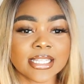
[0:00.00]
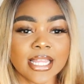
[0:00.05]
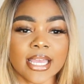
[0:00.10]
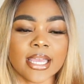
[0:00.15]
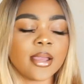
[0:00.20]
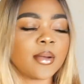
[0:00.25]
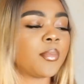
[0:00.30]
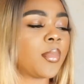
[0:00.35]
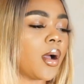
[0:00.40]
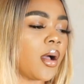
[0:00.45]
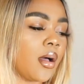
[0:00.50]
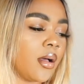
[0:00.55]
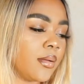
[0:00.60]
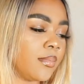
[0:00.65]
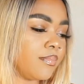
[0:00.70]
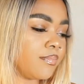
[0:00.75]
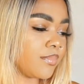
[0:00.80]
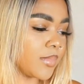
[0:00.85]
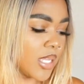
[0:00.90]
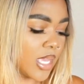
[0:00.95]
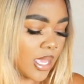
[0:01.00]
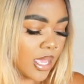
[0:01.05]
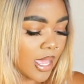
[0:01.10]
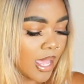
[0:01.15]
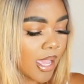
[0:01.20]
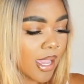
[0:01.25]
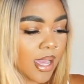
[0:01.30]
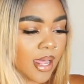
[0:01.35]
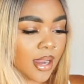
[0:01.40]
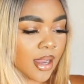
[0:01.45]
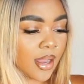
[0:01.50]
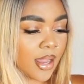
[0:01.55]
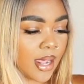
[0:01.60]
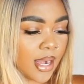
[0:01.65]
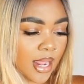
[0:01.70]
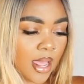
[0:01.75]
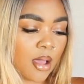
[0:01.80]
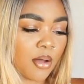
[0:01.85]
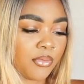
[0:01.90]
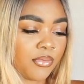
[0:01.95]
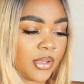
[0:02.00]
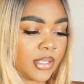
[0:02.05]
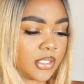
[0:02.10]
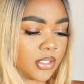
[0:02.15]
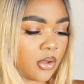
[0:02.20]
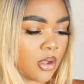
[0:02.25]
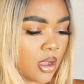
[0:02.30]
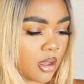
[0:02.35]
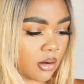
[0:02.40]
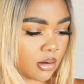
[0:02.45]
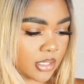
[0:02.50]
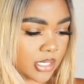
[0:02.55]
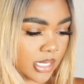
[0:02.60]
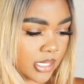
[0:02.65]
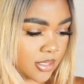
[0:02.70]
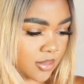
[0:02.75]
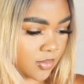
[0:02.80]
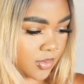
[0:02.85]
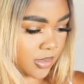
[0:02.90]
Like, bruh, I got a lot of outfits to go out on dates